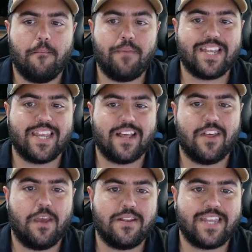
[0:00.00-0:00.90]

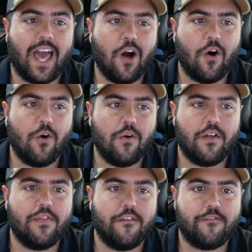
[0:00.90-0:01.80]
basically tell
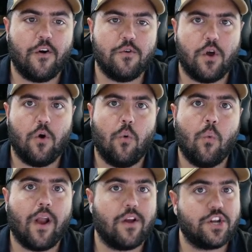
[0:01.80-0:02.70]
the photo
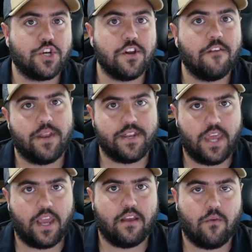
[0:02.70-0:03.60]
where it should have been
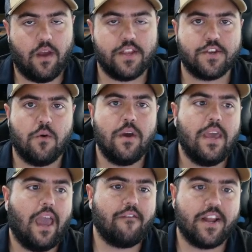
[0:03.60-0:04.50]
taken, right? So
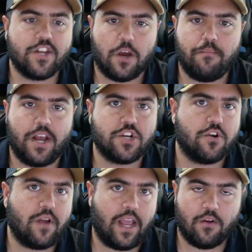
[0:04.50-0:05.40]
if I took a
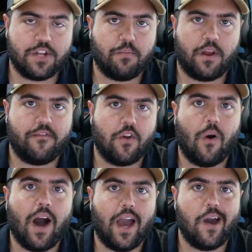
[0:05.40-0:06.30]
picture here in Springfield,
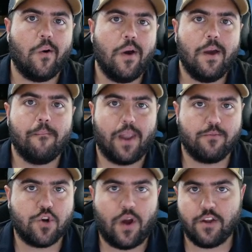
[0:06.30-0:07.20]
Ohio, but I'm
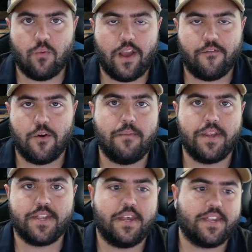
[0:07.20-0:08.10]
trying to rank for a
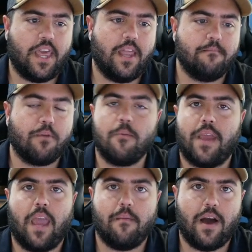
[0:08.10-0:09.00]
business in
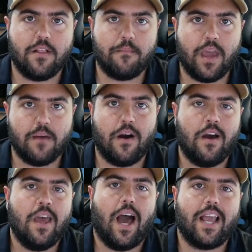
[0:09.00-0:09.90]
Birmingham, Alabama,
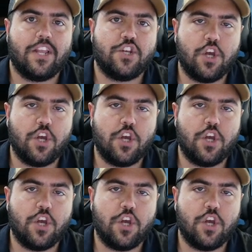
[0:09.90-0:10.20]
I could